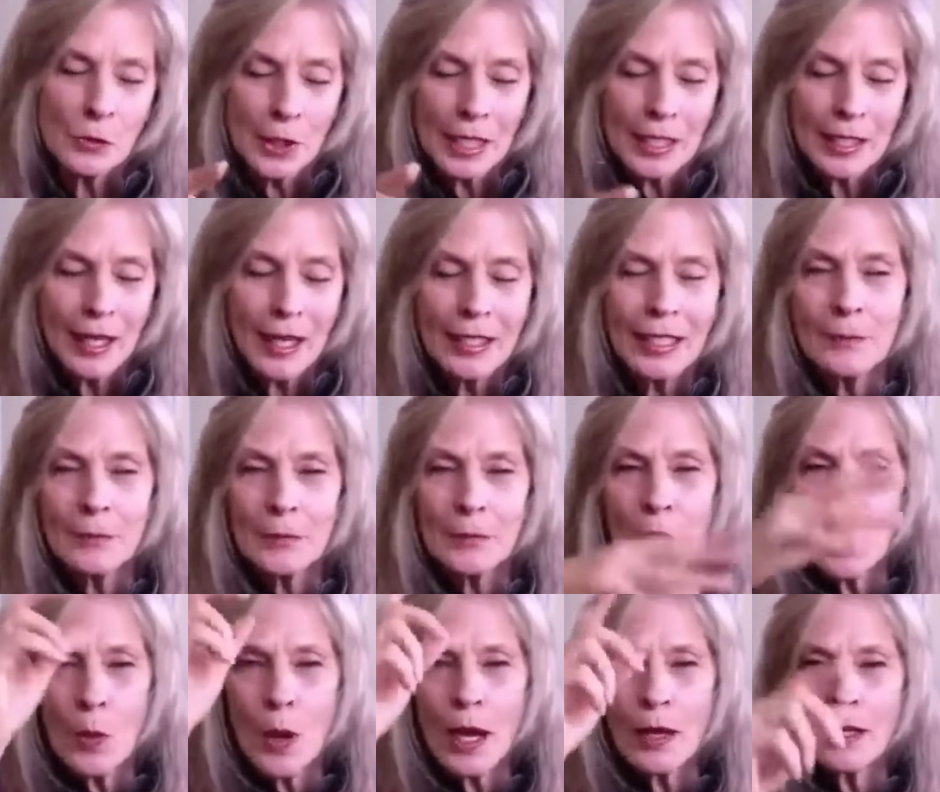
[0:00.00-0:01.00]
when I got him to
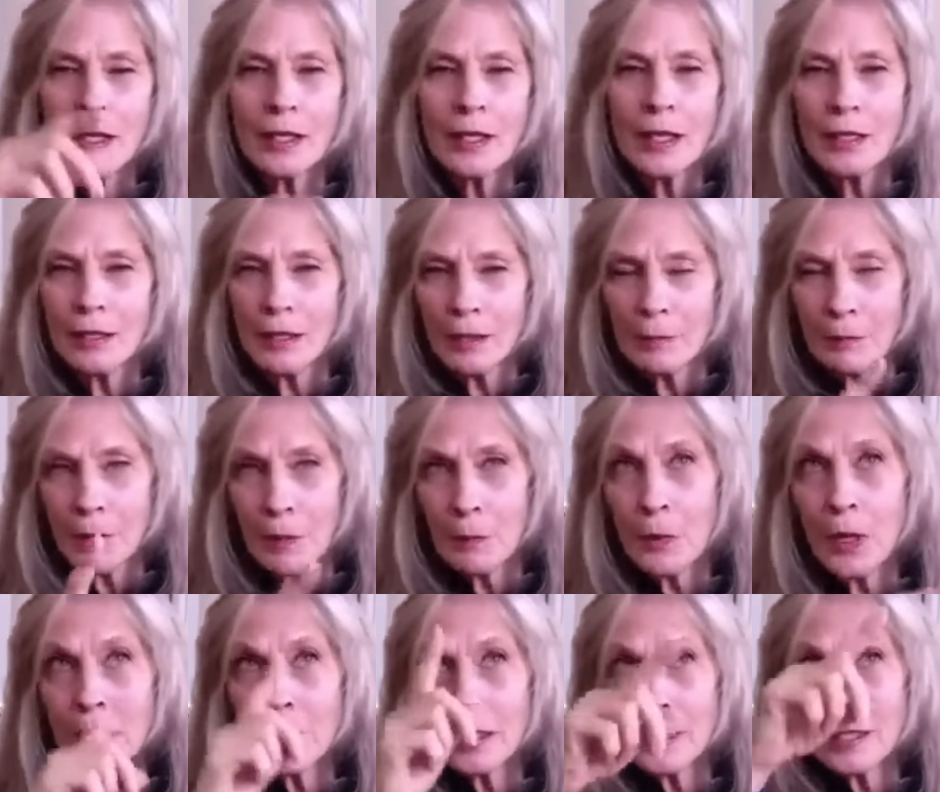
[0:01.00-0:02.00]
go out, I
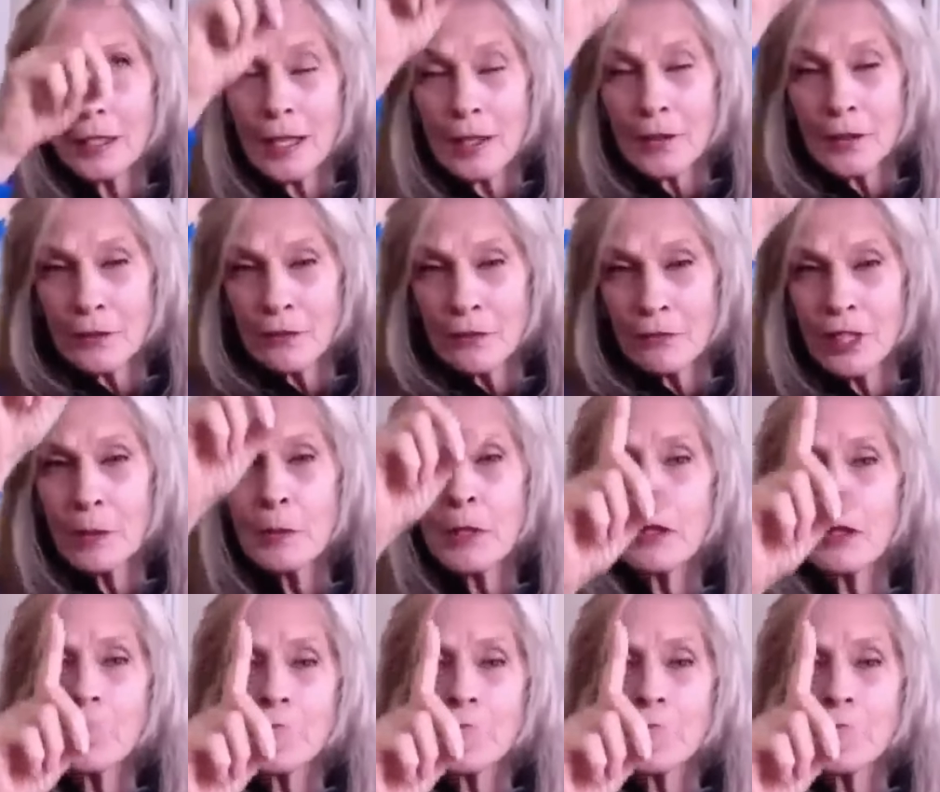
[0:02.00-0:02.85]
brought in another female.